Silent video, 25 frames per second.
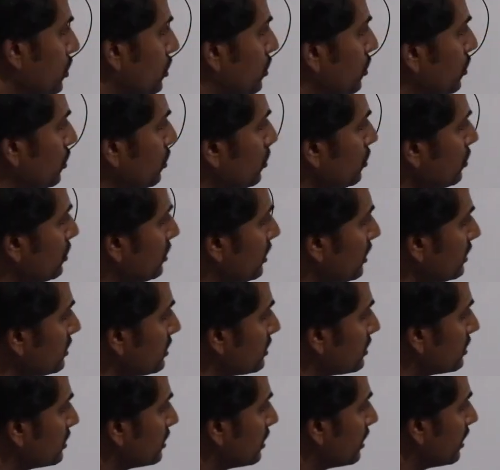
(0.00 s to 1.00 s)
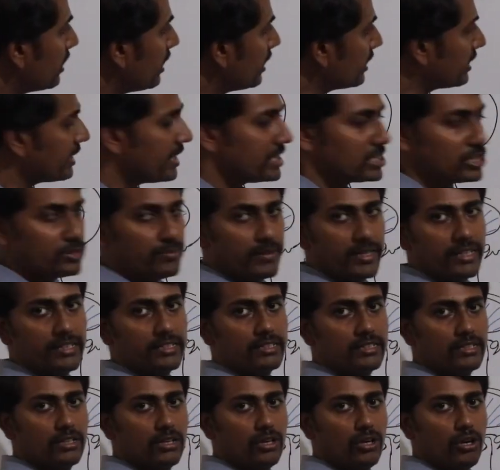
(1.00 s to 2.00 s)
Due to this
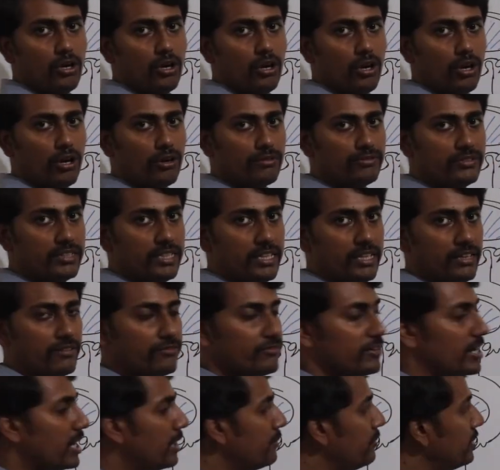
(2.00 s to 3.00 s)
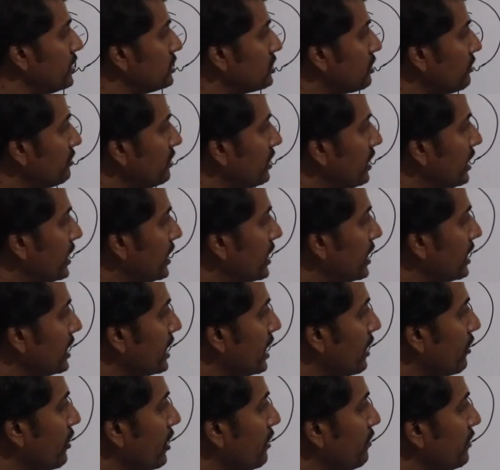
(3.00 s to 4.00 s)
attachment of the fibers of the lateral
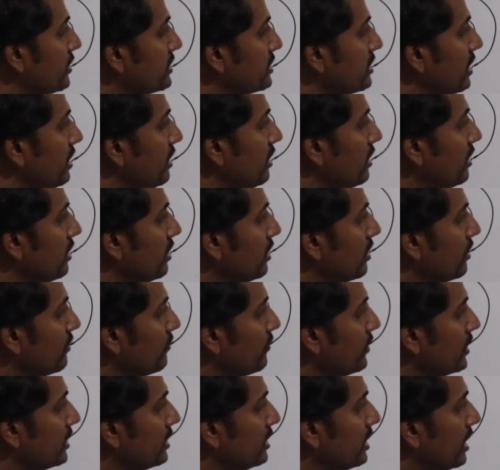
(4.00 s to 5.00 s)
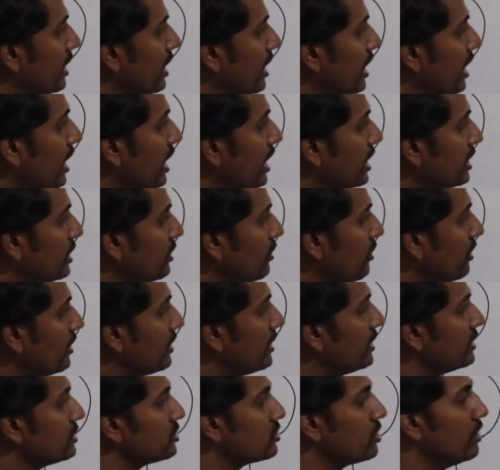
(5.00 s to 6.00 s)
pterygoid muscle with the
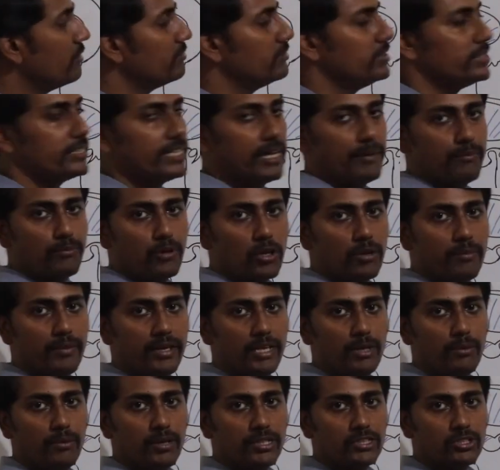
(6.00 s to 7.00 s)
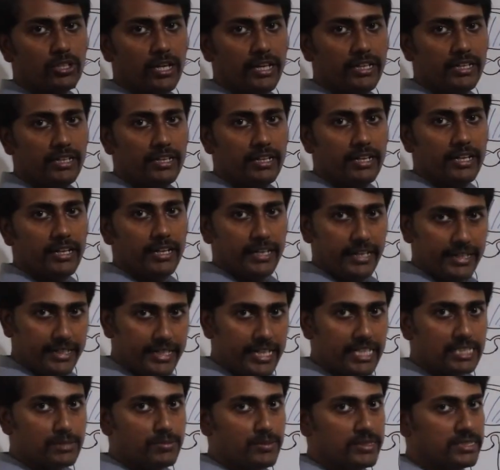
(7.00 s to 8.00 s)
articular disc of the temporomandibular joint, it
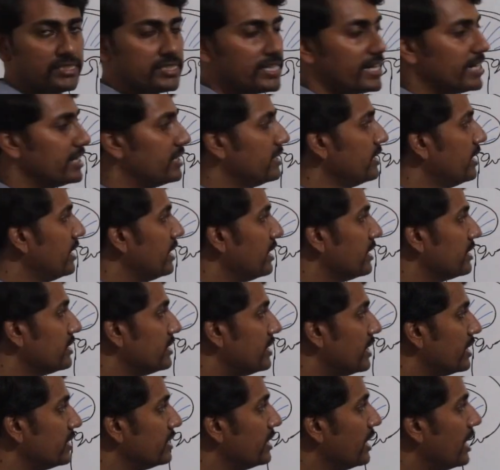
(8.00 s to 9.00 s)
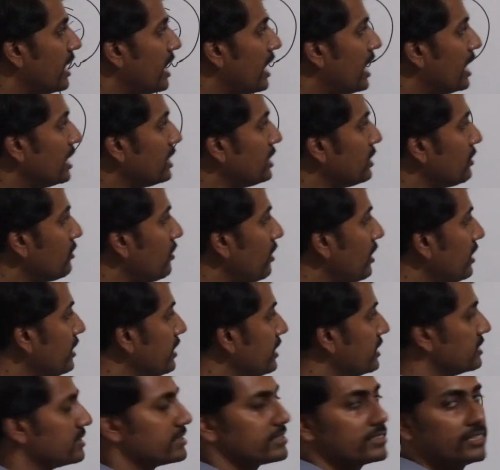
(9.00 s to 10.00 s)
has been said that the articular
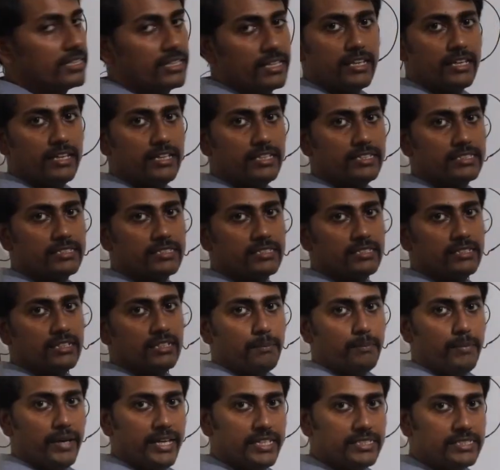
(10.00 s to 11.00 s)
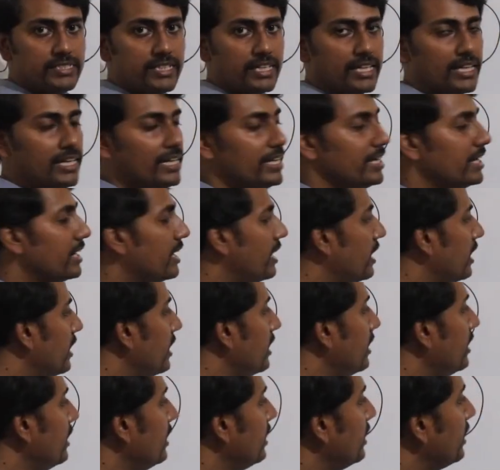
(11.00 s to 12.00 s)
disc is basically
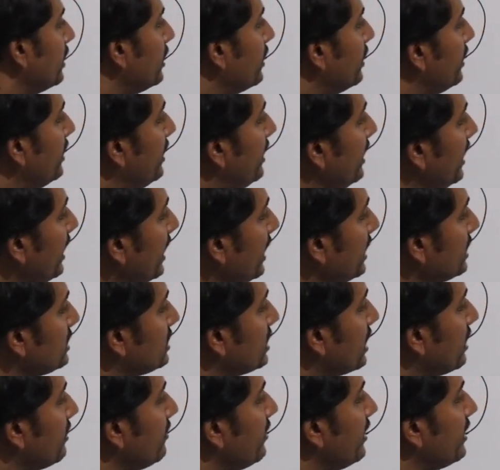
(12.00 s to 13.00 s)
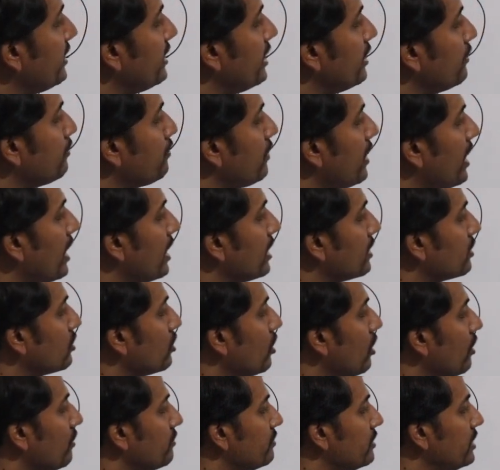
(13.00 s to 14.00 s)
a degenerated part
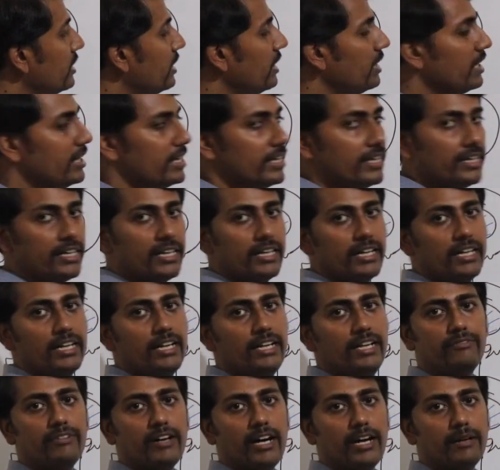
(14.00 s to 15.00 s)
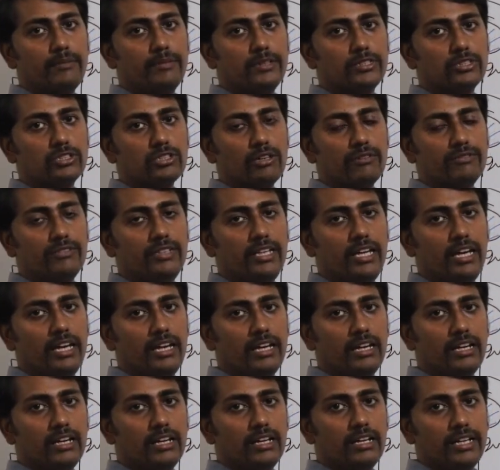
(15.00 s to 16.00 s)
of the fibers of
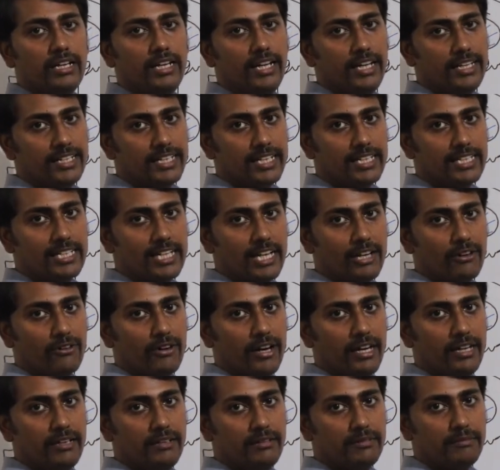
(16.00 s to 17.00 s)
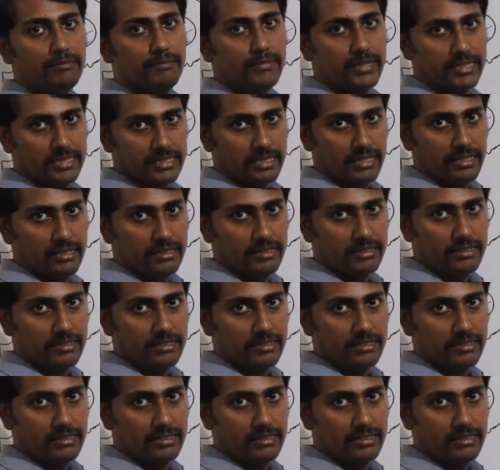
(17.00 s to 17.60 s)
the lateral pterygoid muscle.